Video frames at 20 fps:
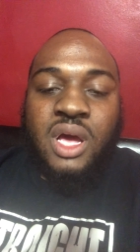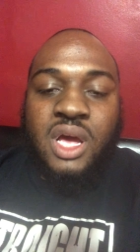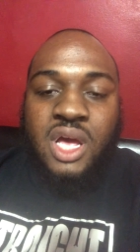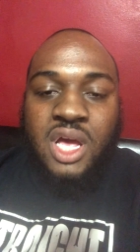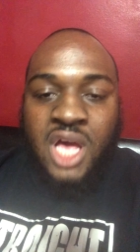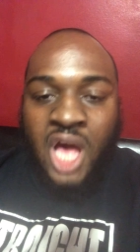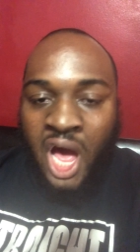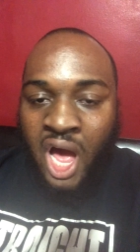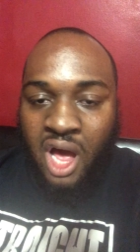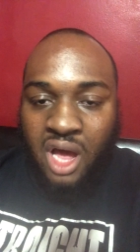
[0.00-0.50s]

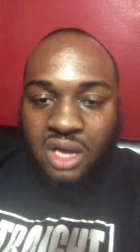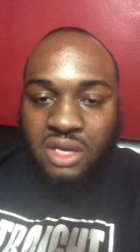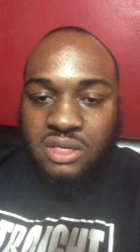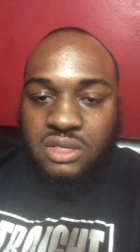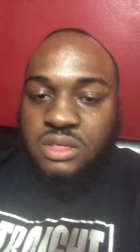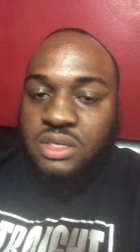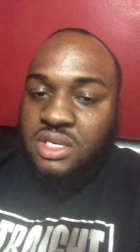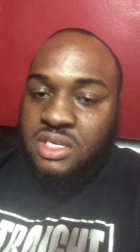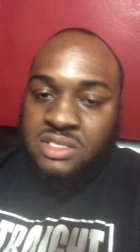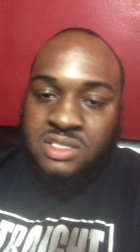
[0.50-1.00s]

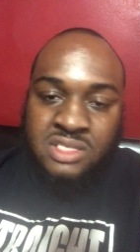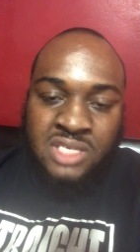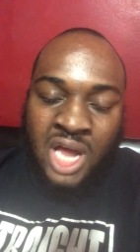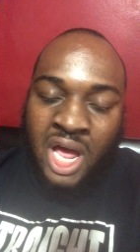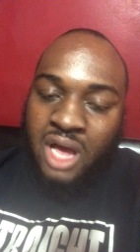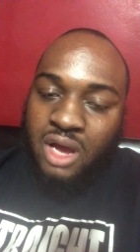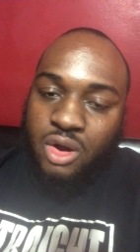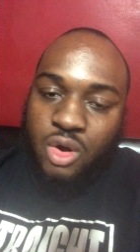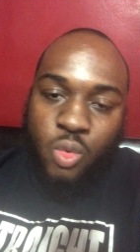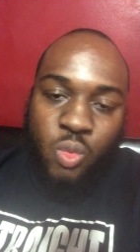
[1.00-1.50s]
God is
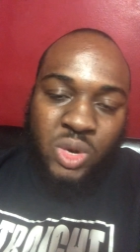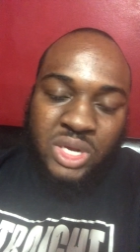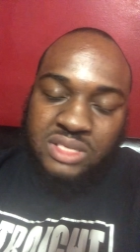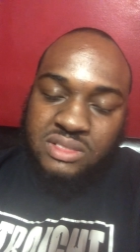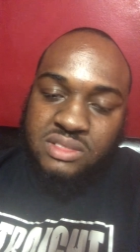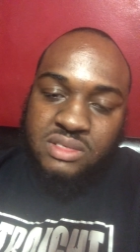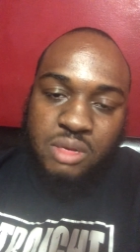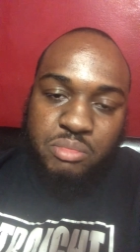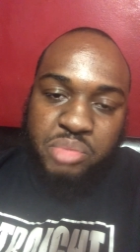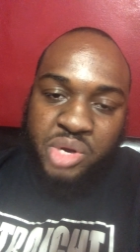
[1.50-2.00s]
not going
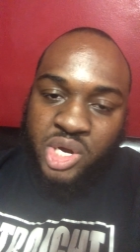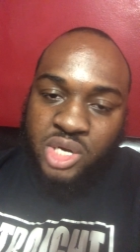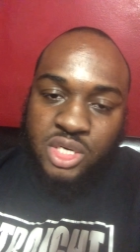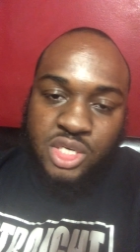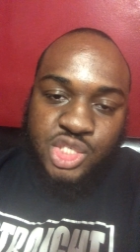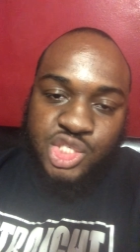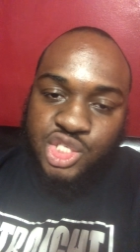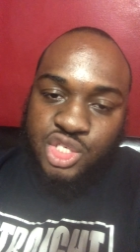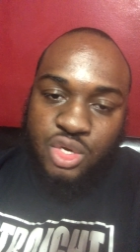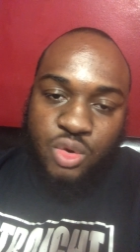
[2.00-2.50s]
to
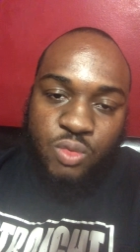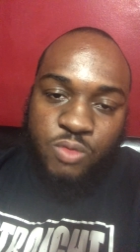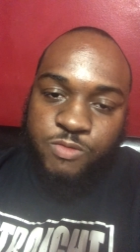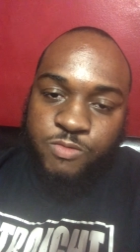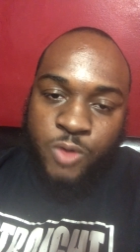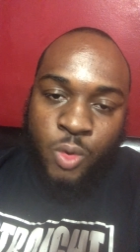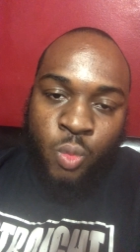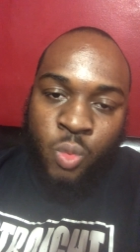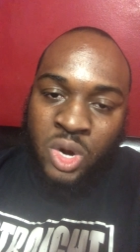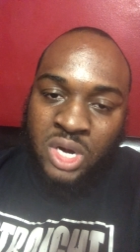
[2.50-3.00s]
punish you
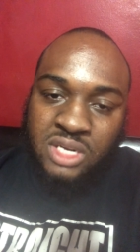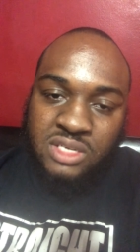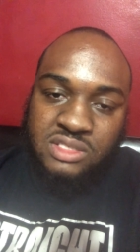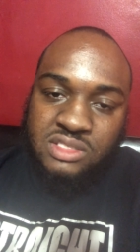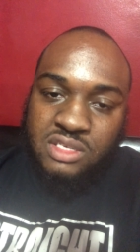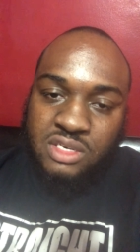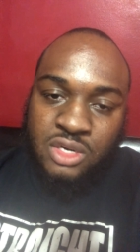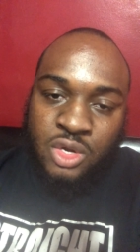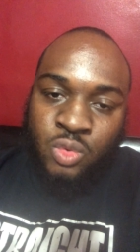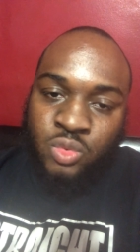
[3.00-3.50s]
for wanting
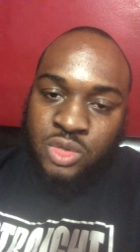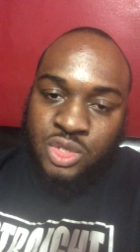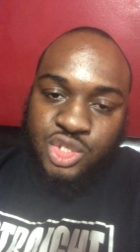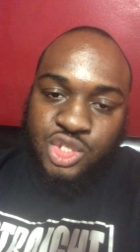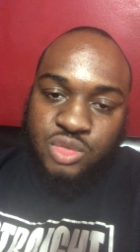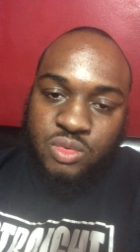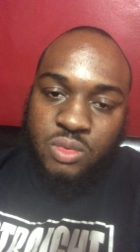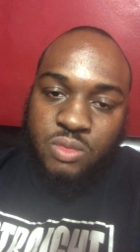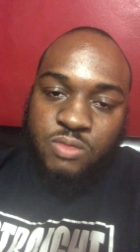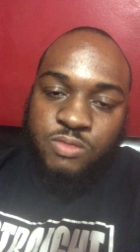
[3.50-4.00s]
to know the
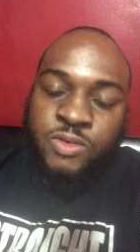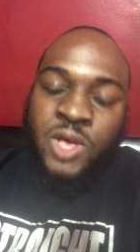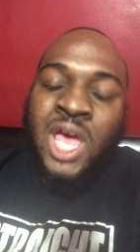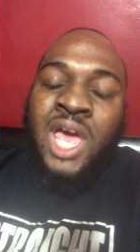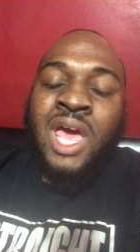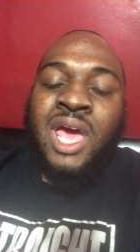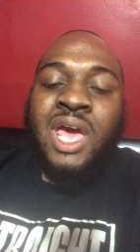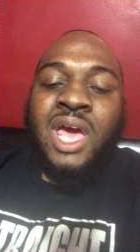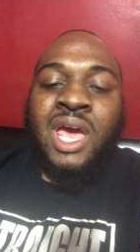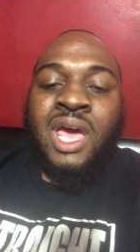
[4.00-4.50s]
truth.
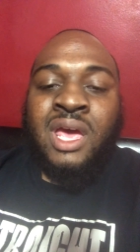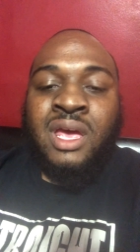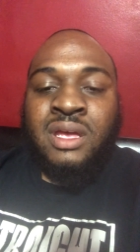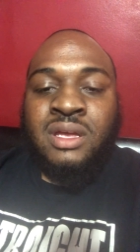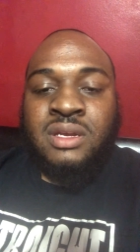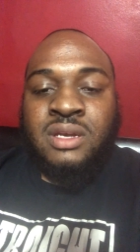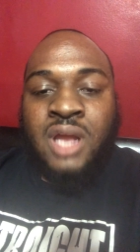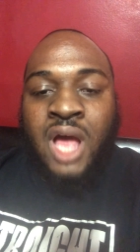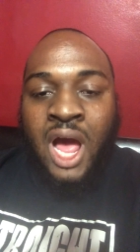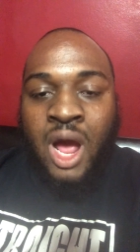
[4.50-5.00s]

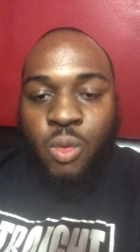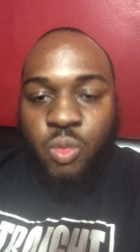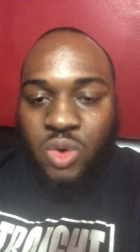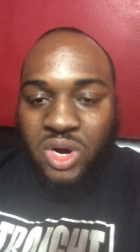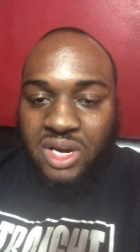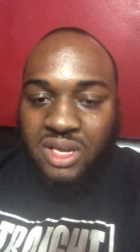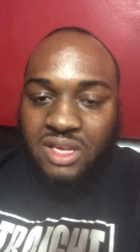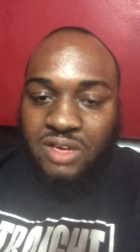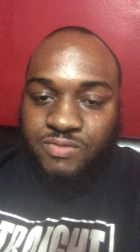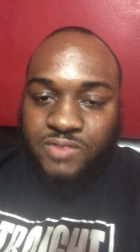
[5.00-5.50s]
And I
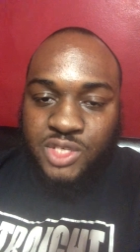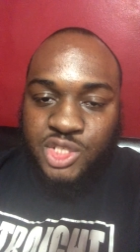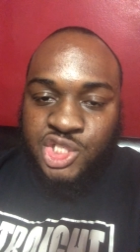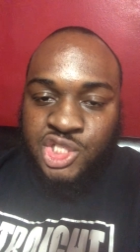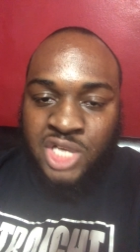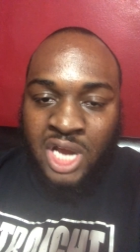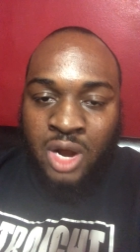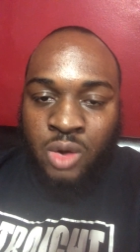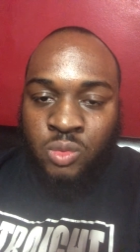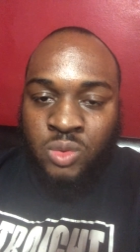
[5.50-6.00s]
want to give a
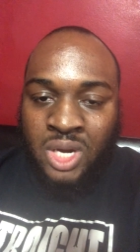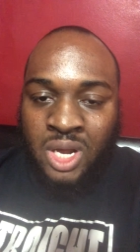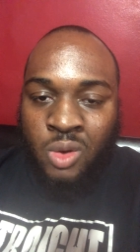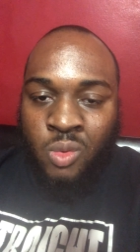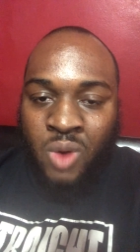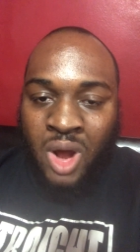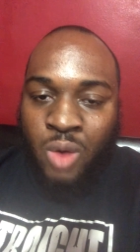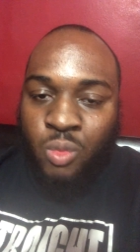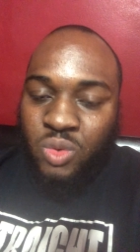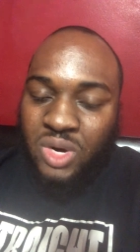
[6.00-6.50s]
shout
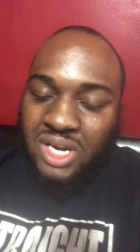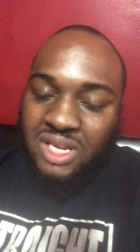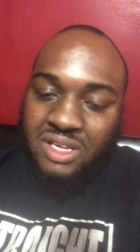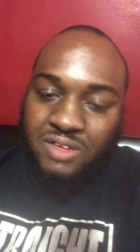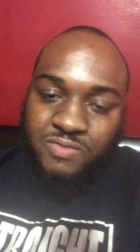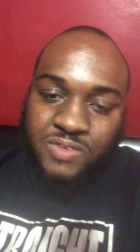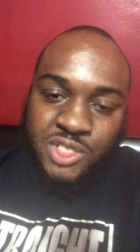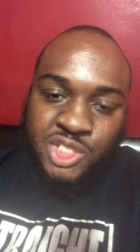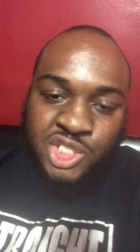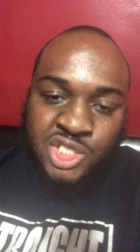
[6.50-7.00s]
out. I want to
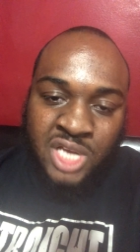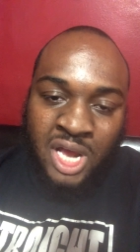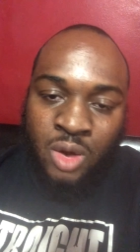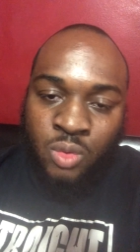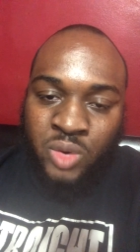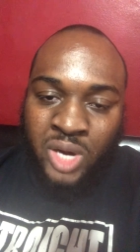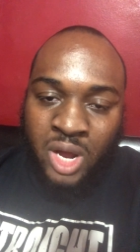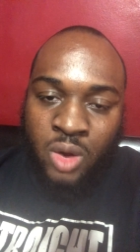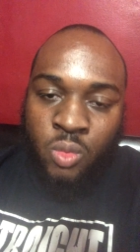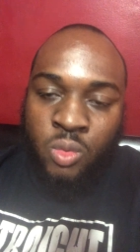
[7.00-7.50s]
give a
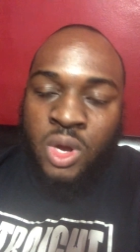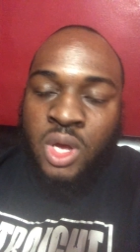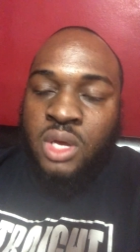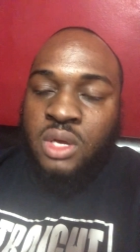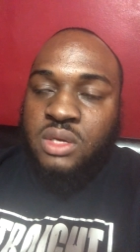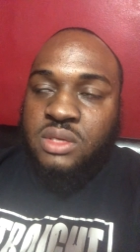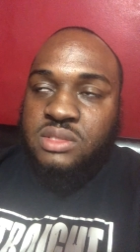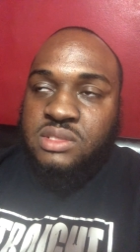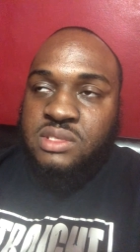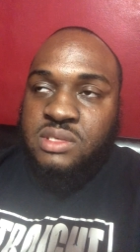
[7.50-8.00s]
shout out
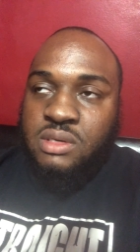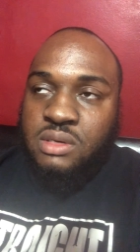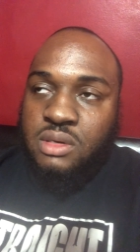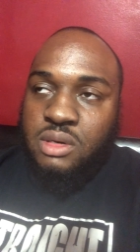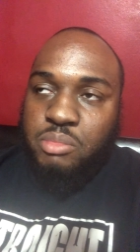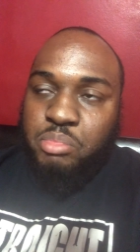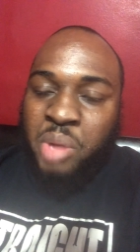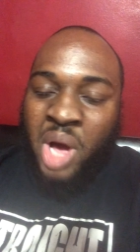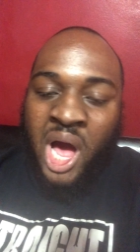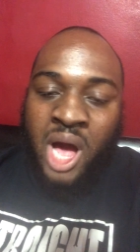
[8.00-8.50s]

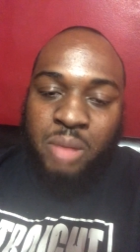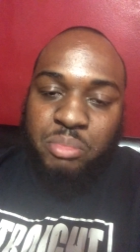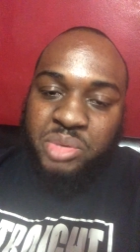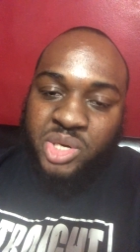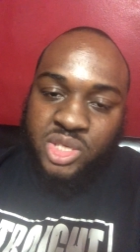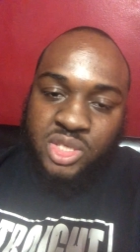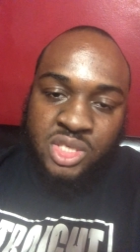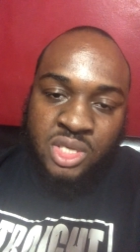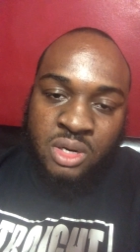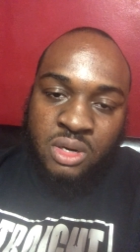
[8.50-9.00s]
to
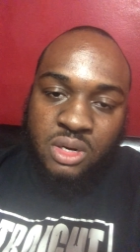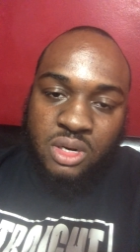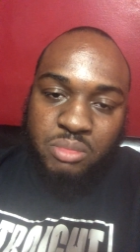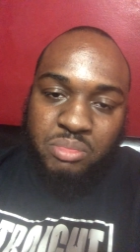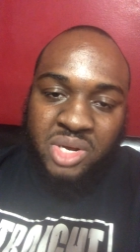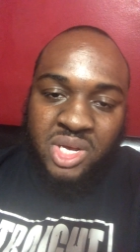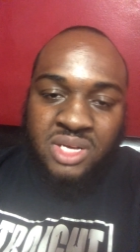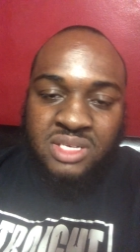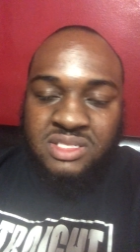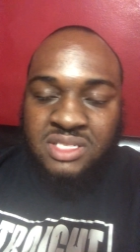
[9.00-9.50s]
Papa Doug
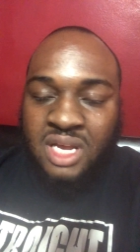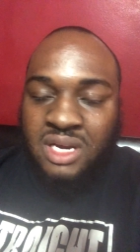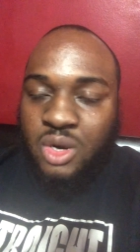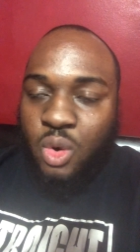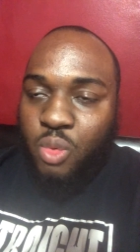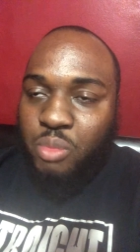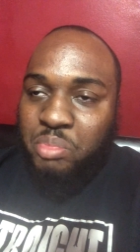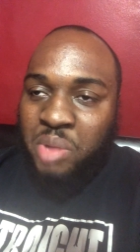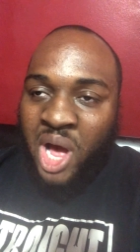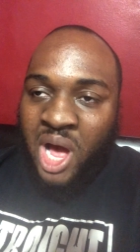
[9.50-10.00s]
because I
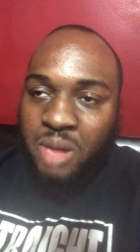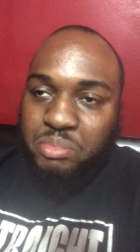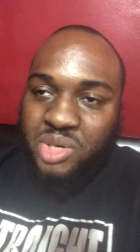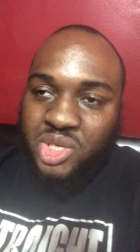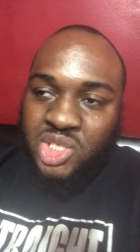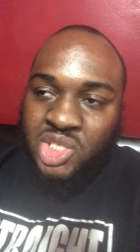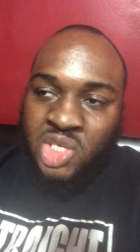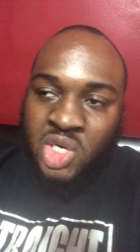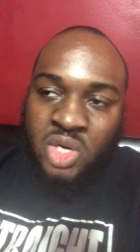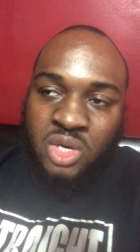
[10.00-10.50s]
know
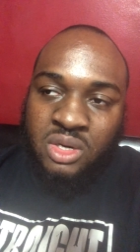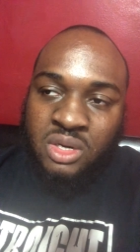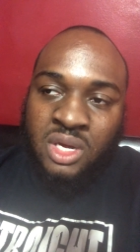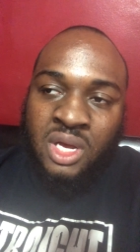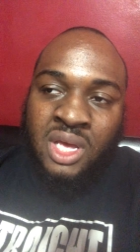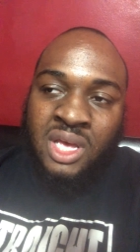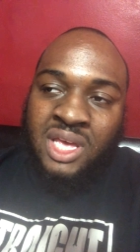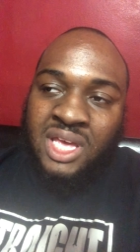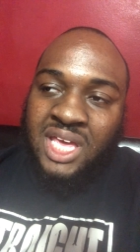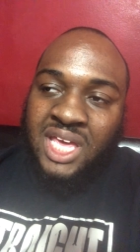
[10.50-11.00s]
Papa Doug,
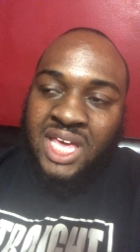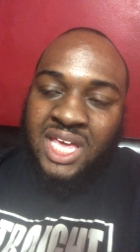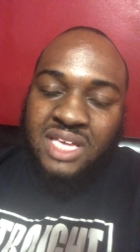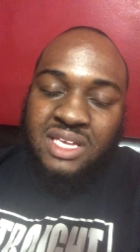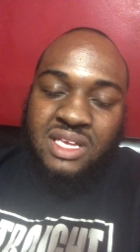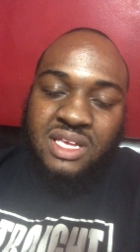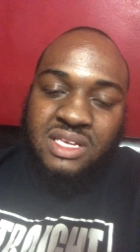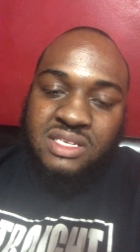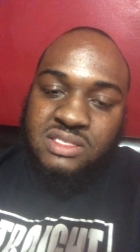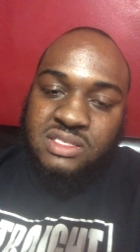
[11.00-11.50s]
he
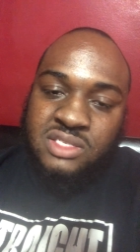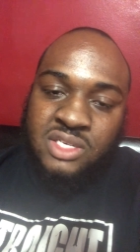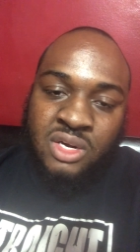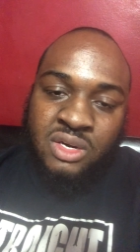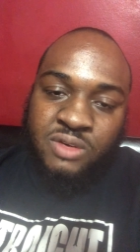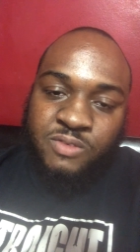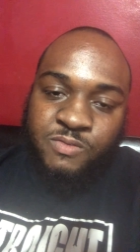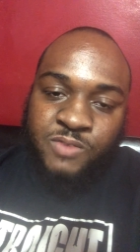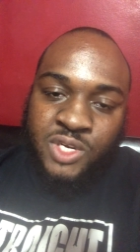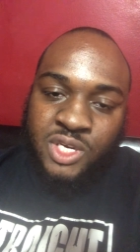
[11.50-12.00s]
he's
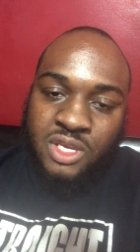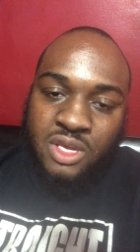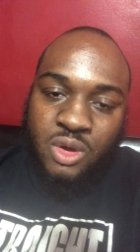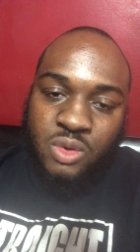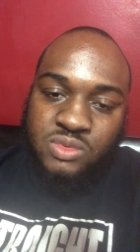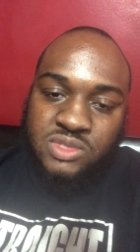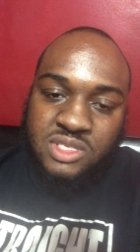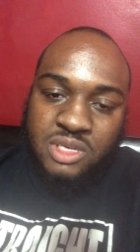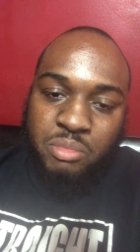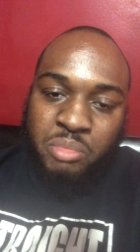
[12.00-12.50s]
done
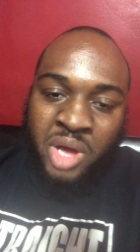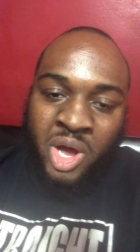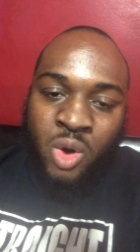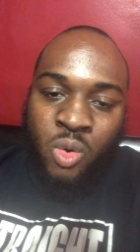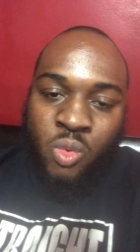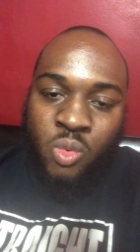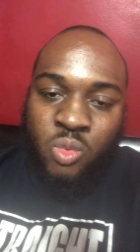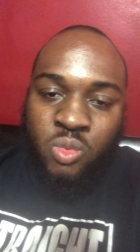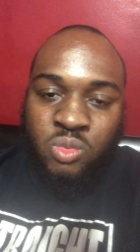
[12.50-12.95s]
videos about,